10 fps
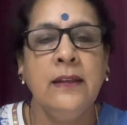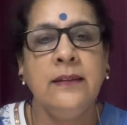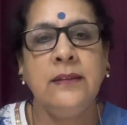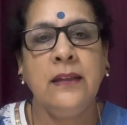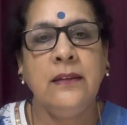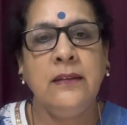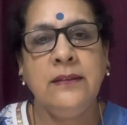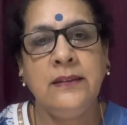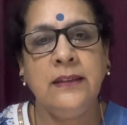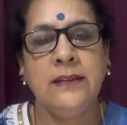Center
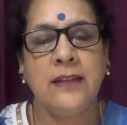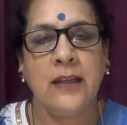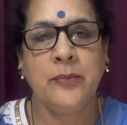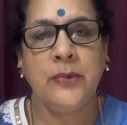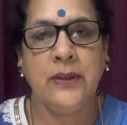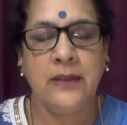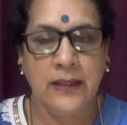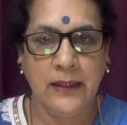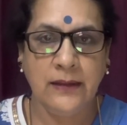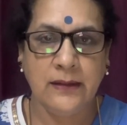is the exact point,
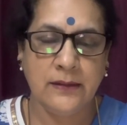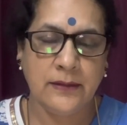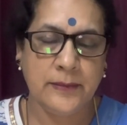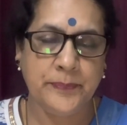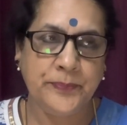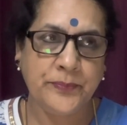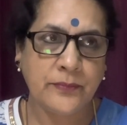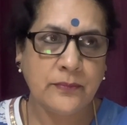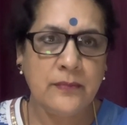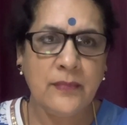like the
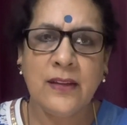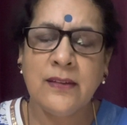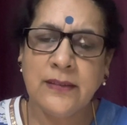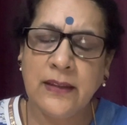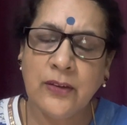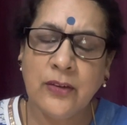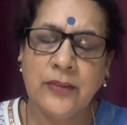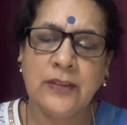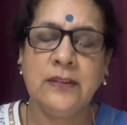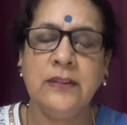center
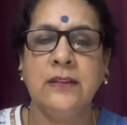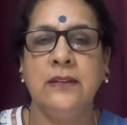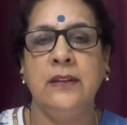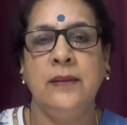of the circle.